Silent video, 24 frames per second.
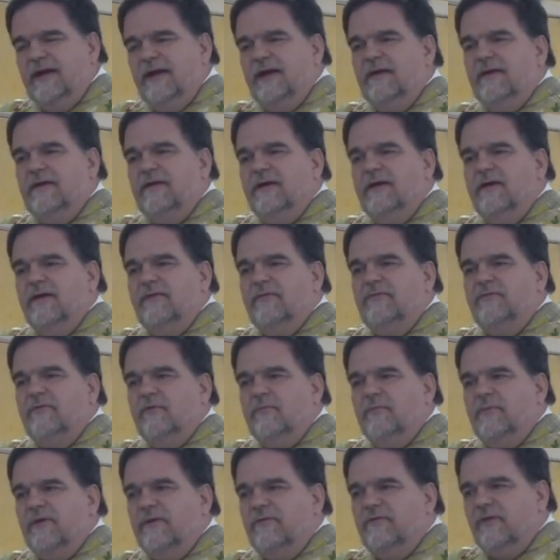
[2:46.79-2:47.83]
and uh, so
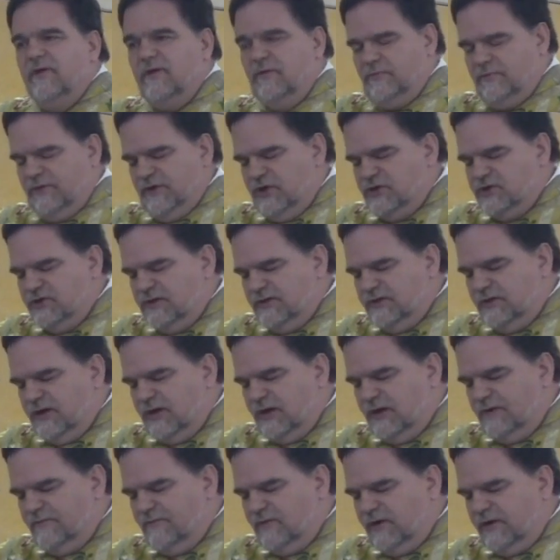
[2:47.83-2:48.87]
a big celebration in
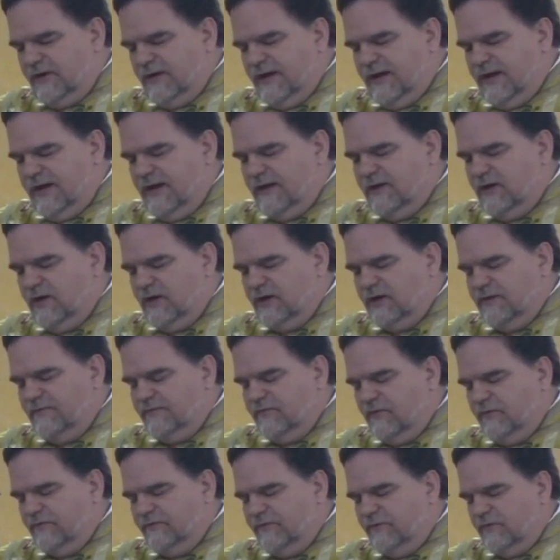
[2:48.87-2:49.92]
honor of Our Lady, in honor of
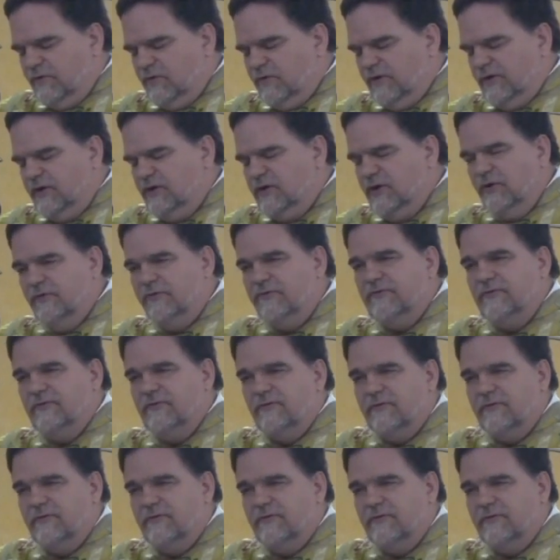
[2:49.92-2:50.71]
also the Holy Ghost,